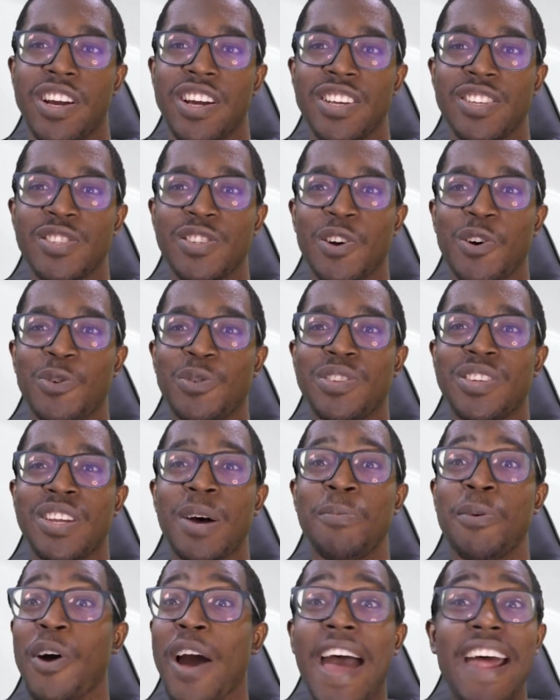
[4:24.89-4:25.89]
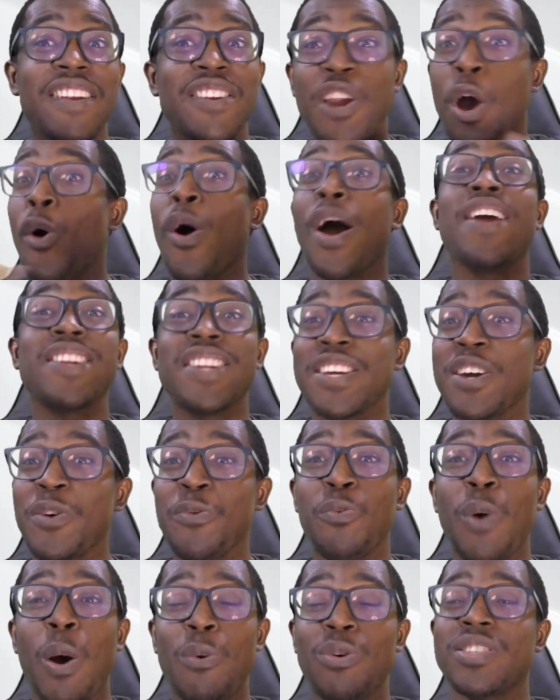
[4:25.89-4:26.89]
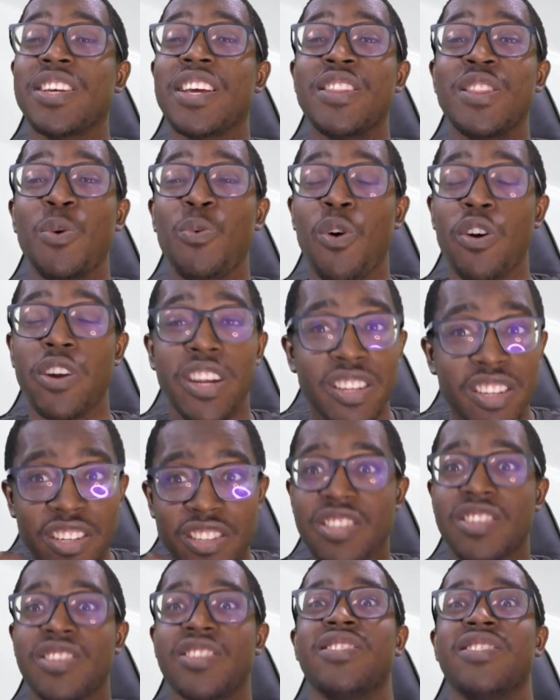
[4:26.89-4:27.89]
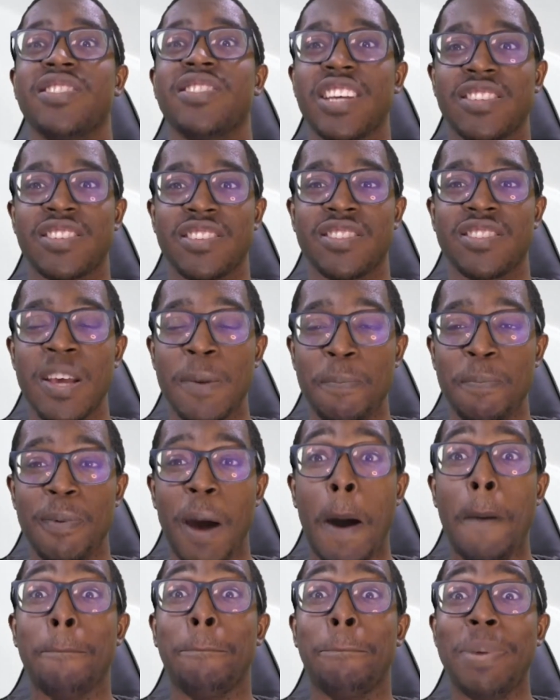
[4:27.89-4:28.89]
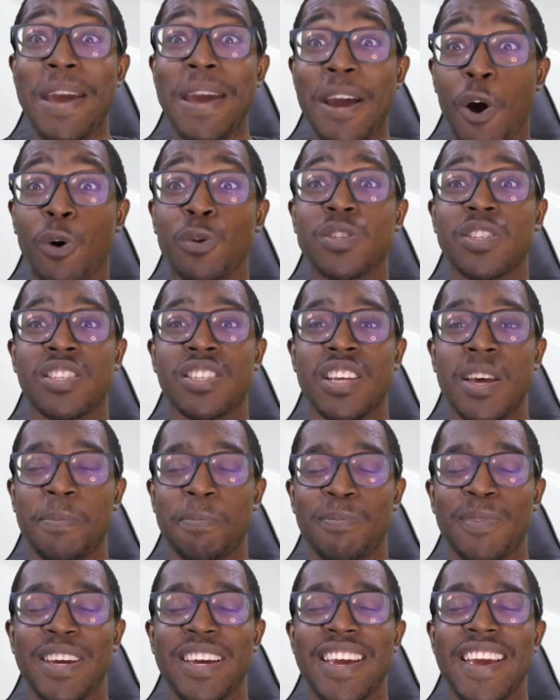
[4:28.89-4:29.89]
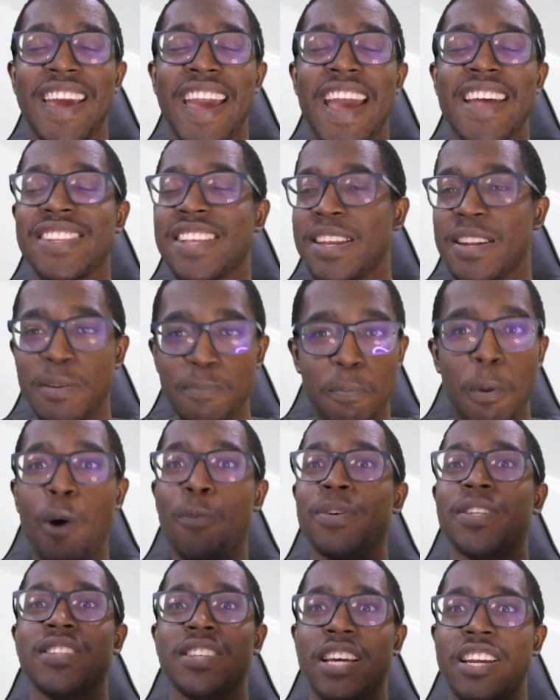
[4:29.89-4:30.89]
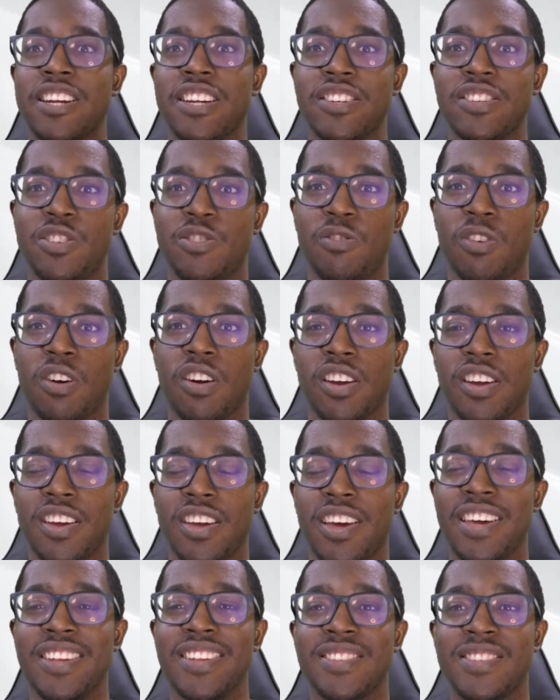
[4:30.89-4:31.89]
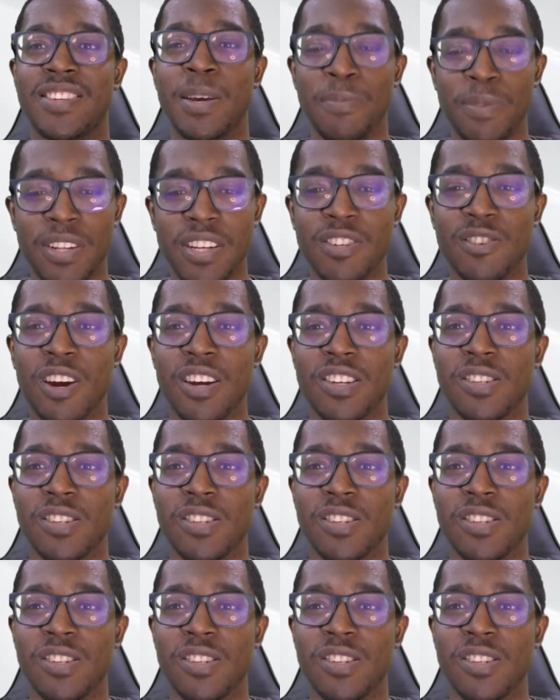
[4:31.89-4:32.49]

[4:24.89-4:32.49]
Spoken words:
So Dumbo had no idea what was in the water. He just takes a big old sip, and then moments later he's drunk. Timothy tries